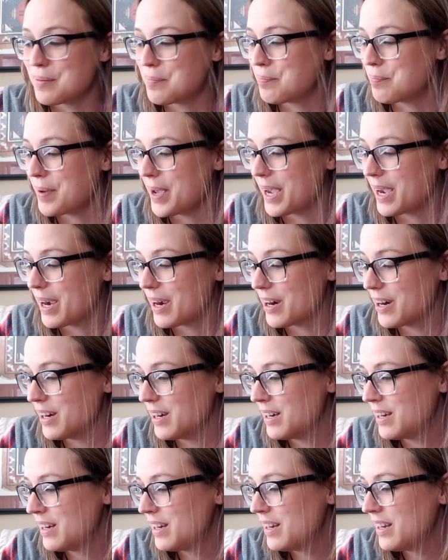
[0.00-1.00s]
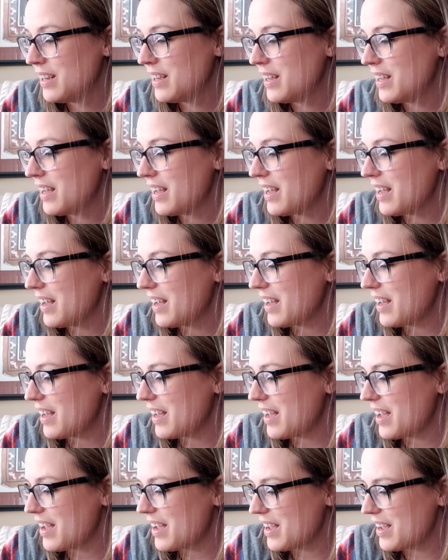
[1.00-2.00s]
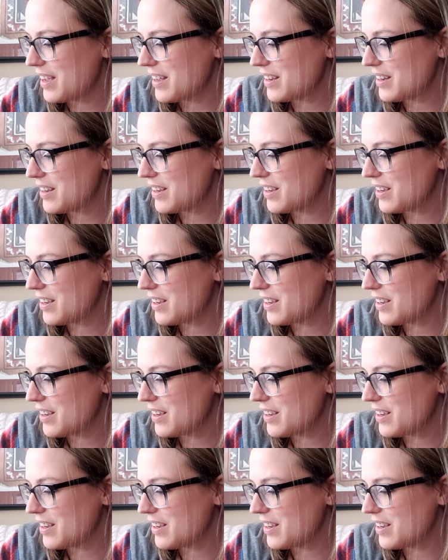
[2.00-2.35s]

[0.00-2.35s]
bear. And